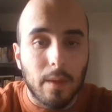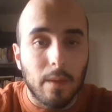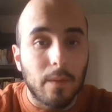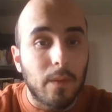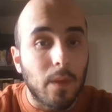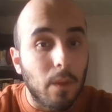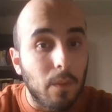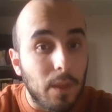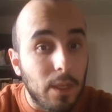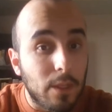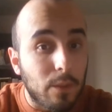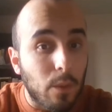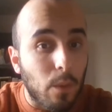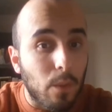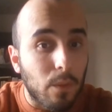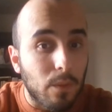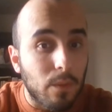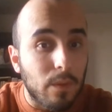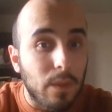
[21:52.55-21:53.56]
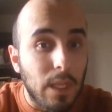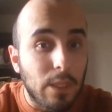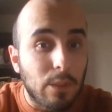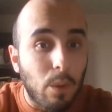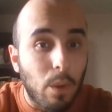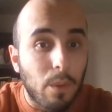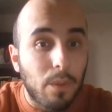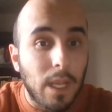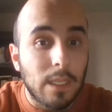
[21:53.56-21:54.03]
So these sort
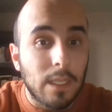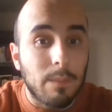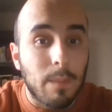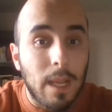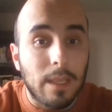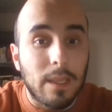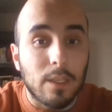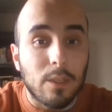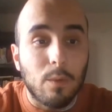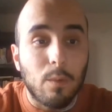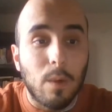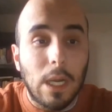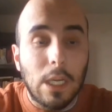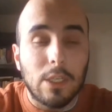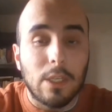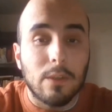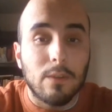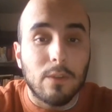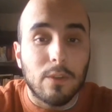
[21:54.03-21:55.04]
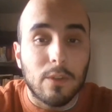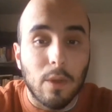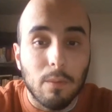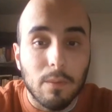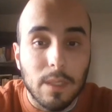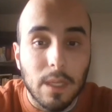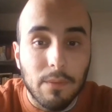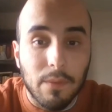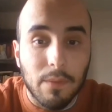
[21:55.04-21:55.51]
of things make this question so
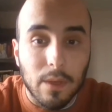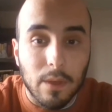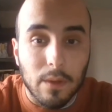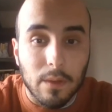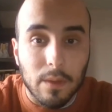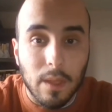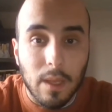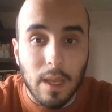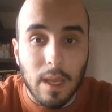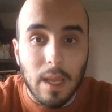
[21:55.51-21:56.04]
difficult.